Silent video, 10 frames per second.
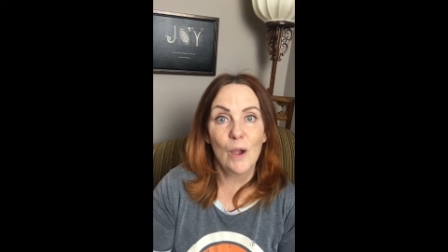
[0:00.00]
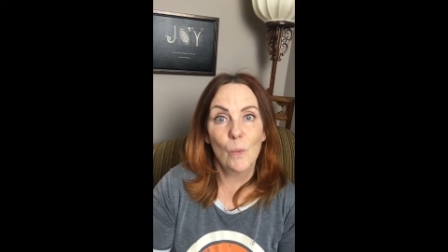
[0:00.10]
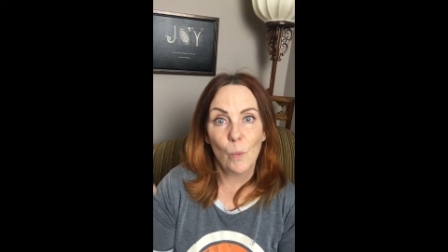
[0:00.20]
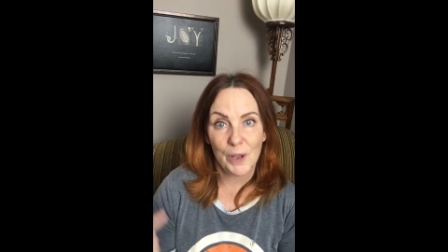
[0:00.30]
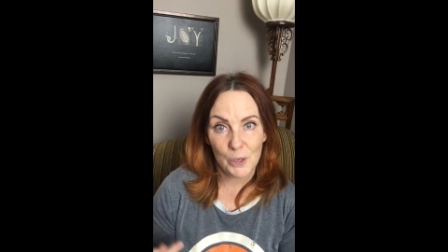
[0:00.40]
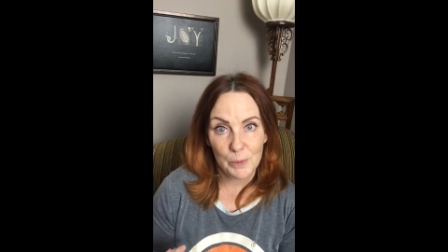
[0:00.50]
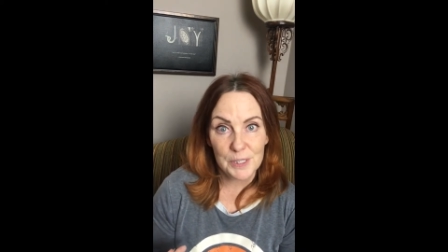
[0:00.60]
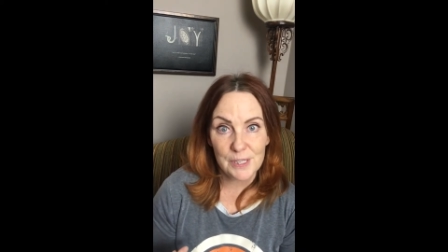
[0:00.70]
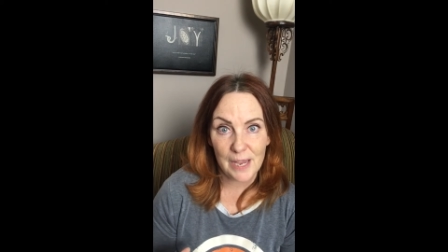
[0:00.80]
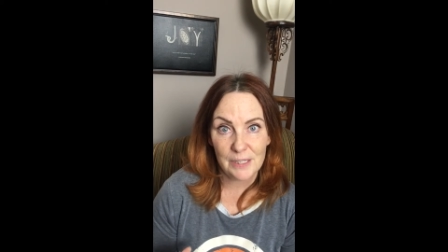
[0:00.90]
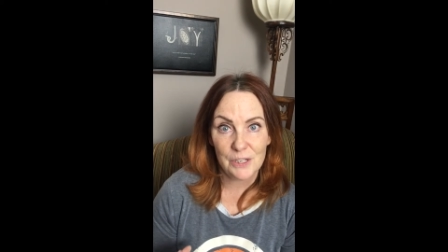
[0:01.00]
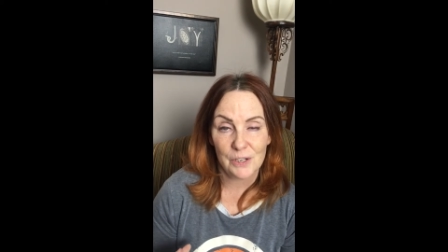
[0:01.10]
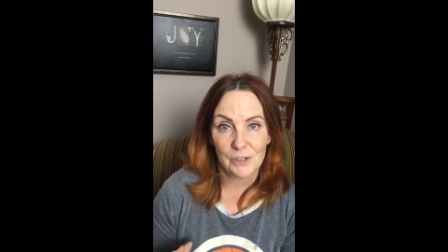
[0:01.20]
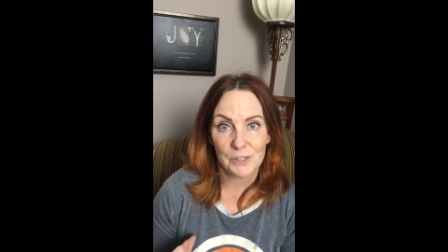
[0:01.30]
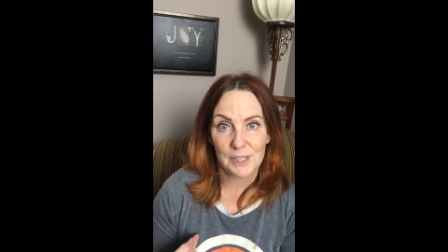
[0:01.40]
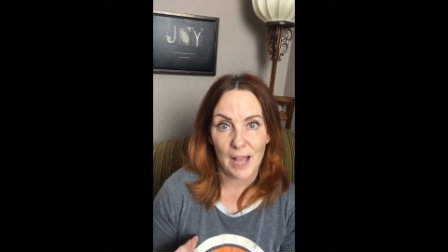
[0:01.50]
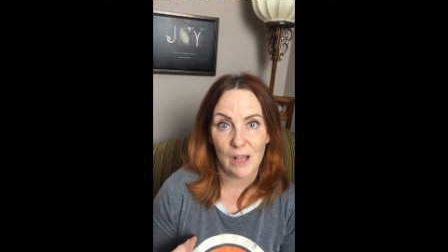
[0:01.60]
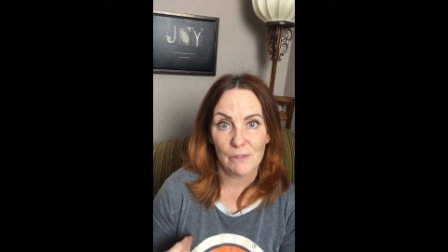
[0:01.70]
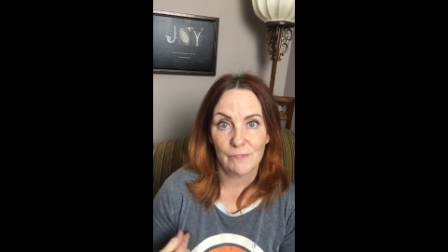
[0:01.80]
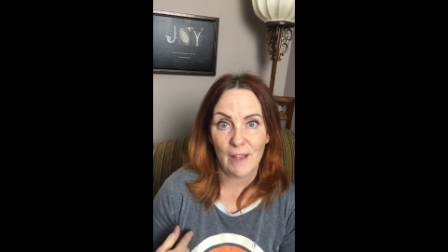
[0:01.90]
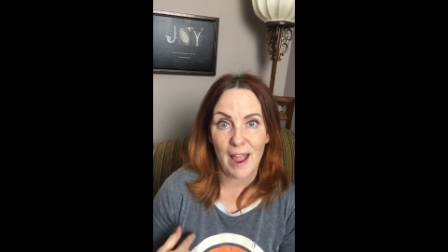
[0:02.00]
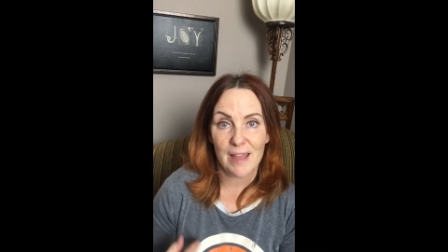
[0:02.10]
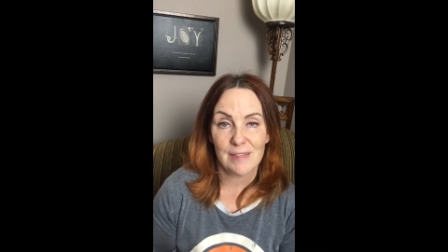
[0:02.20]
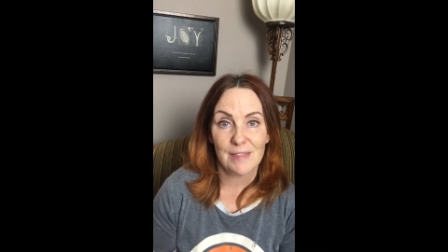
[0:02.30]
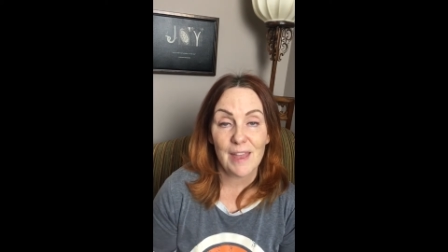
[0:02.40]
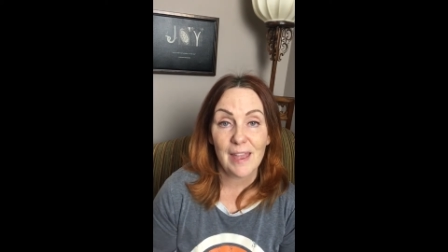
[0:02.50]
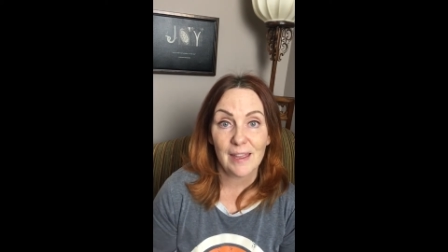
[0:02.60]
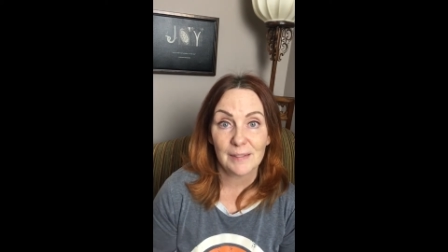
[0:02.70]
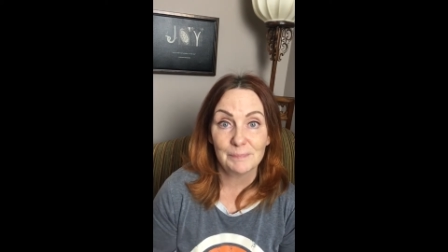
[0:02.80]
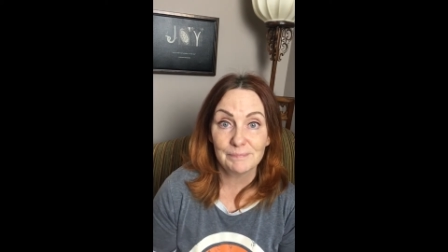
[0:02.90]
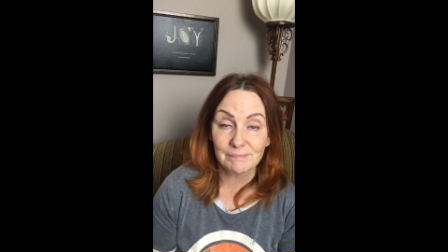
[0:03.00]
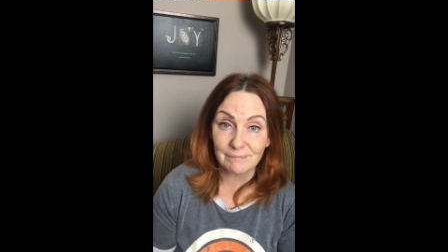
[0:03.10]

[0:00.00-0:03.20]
what you were saying to yourself, and then